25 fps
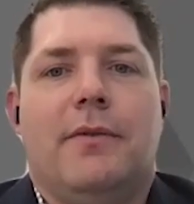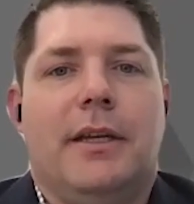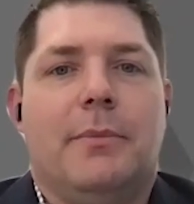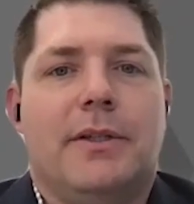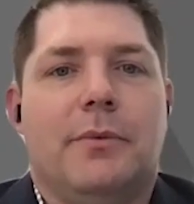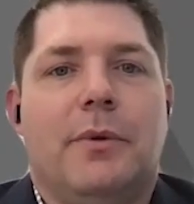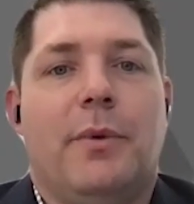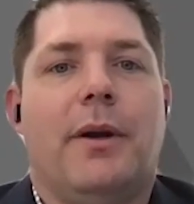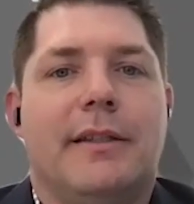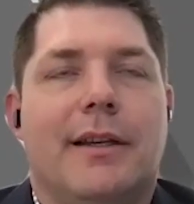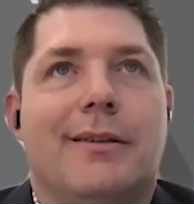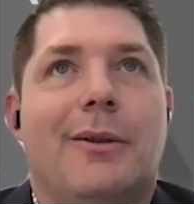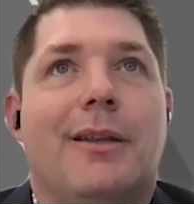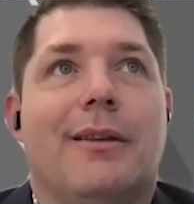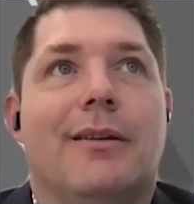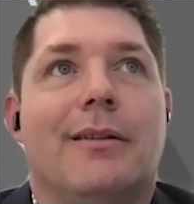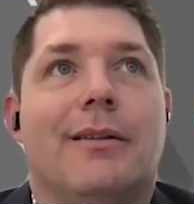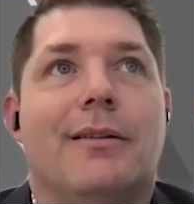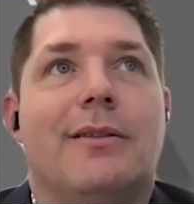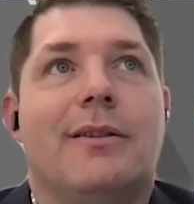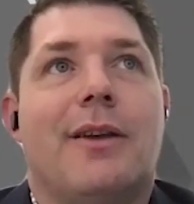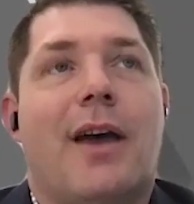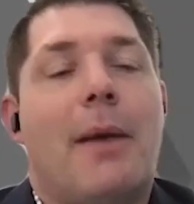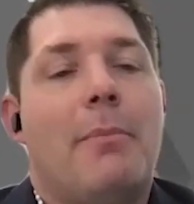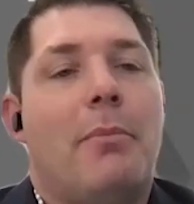And I look at
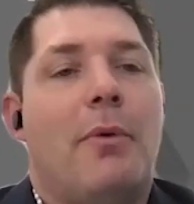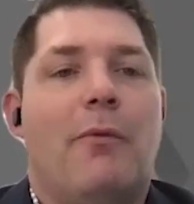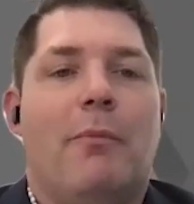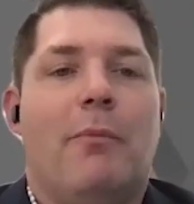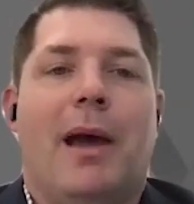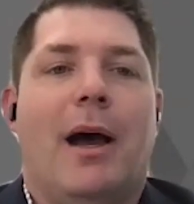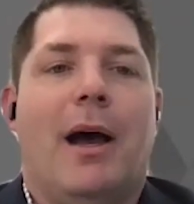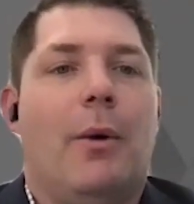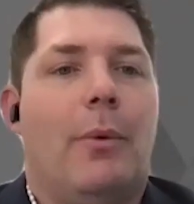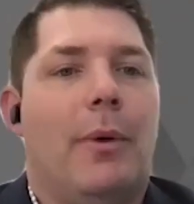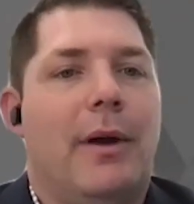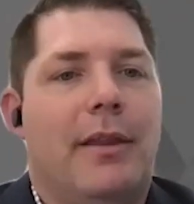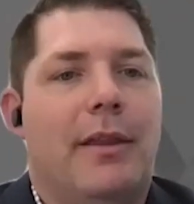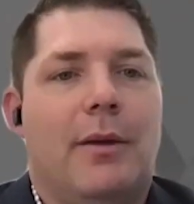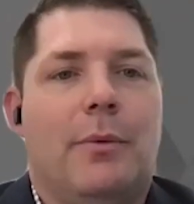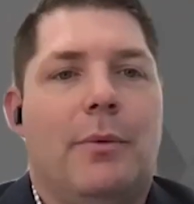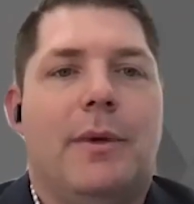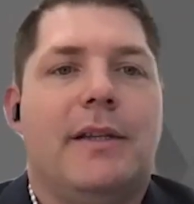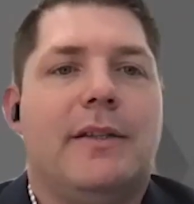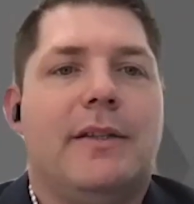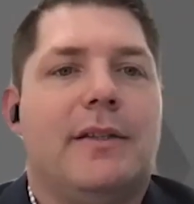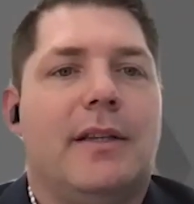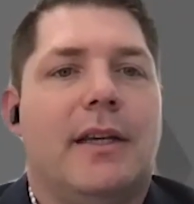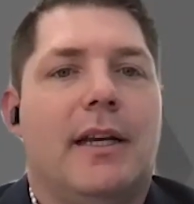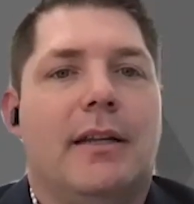the type of malware that
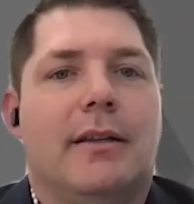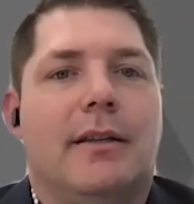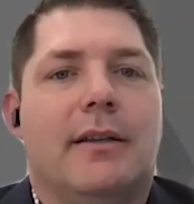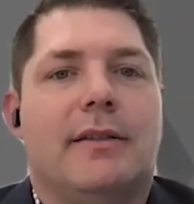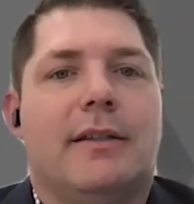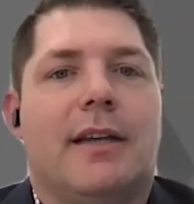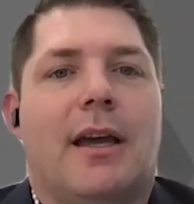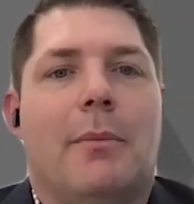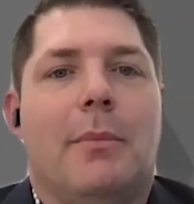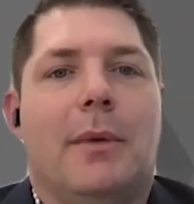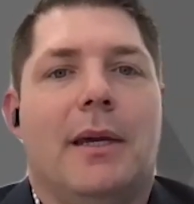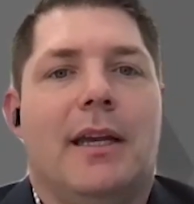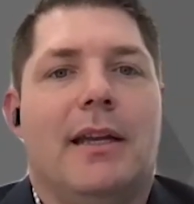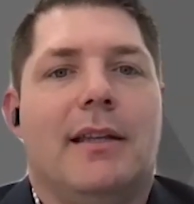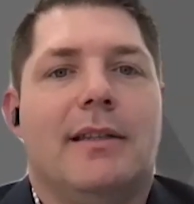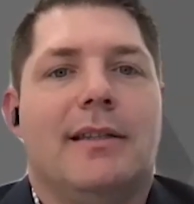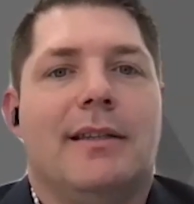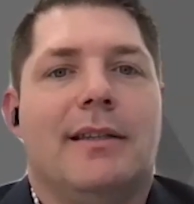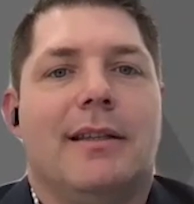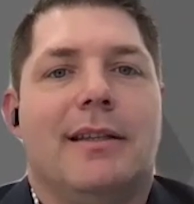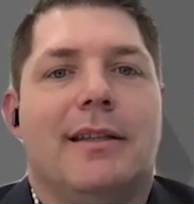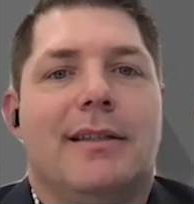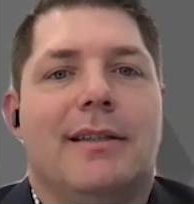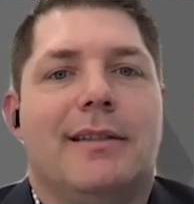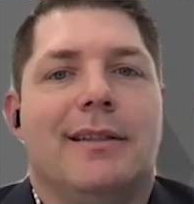we're seeing that's coming
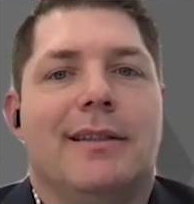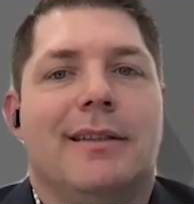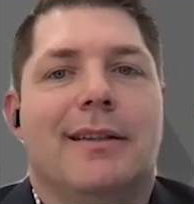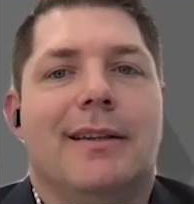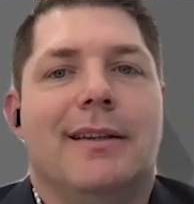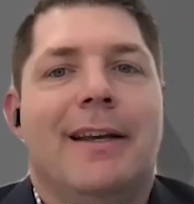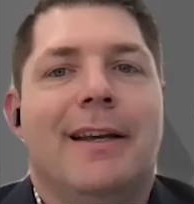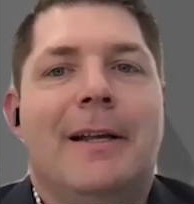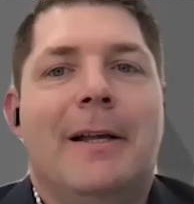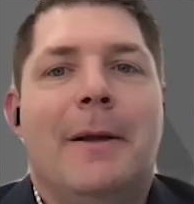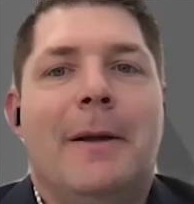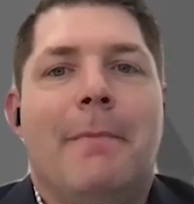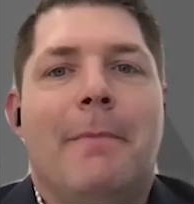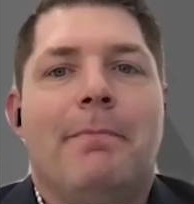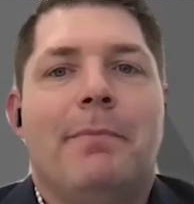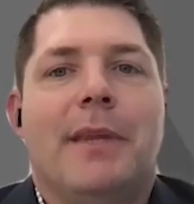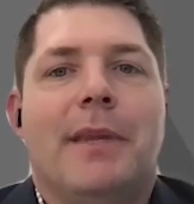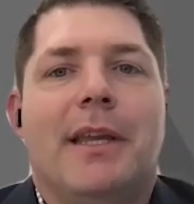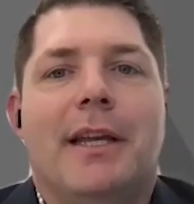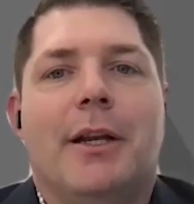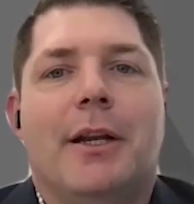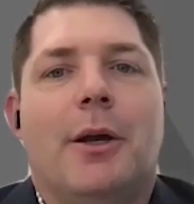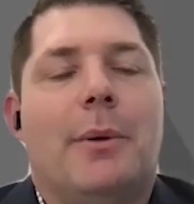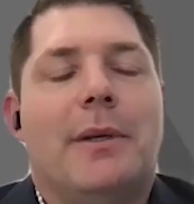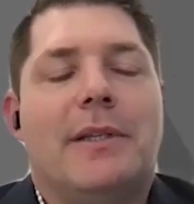into this. And,
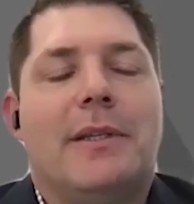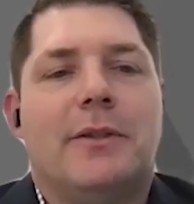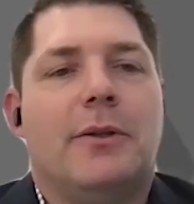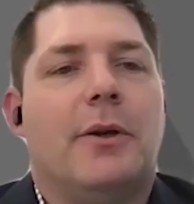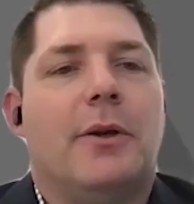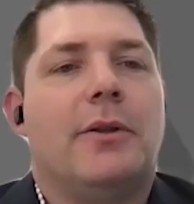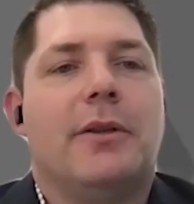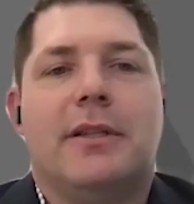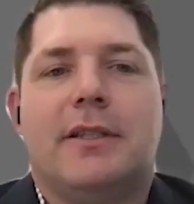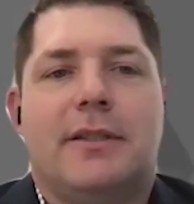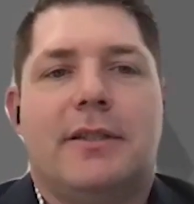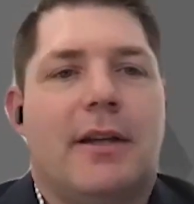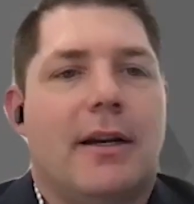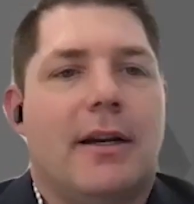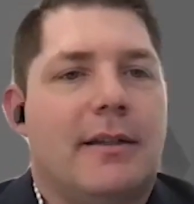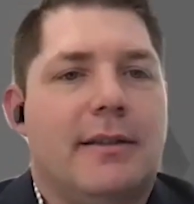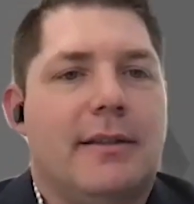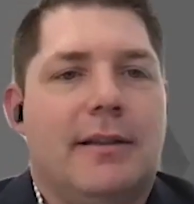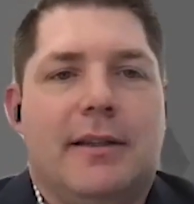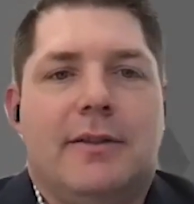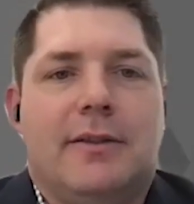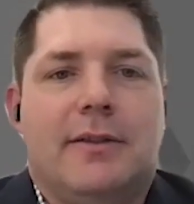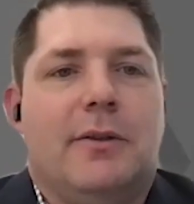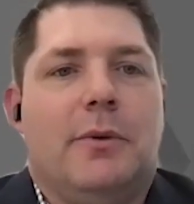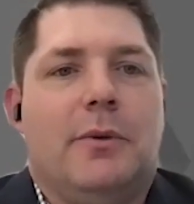you know, it's not the stuff
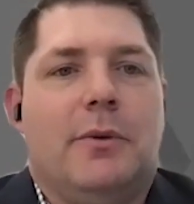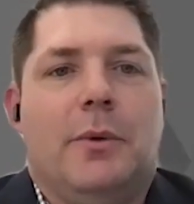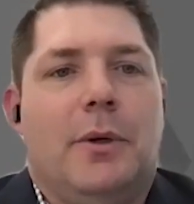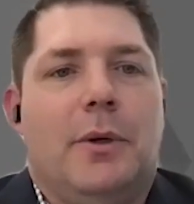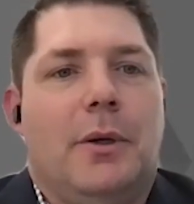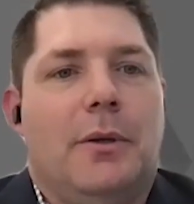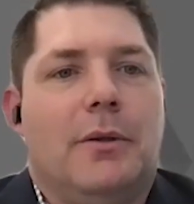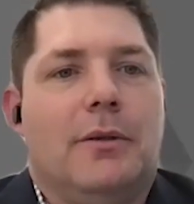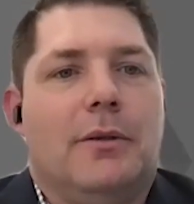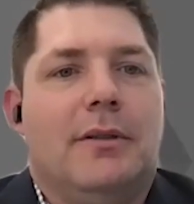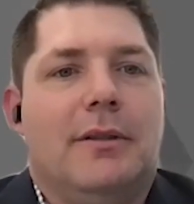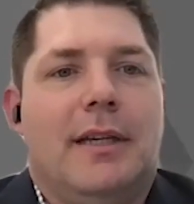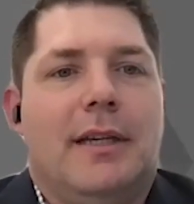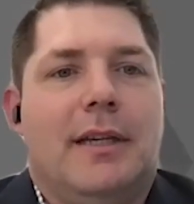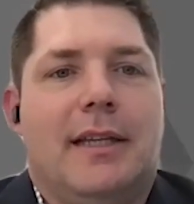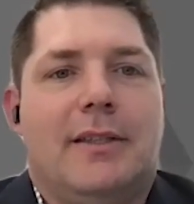that's in the world.